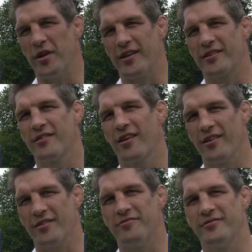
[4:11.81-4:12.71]
But I
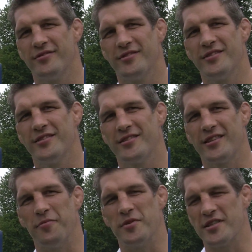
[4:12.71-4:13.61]
kind of
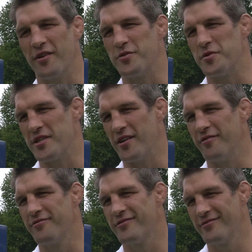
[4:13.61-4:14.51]
keep myself to myself,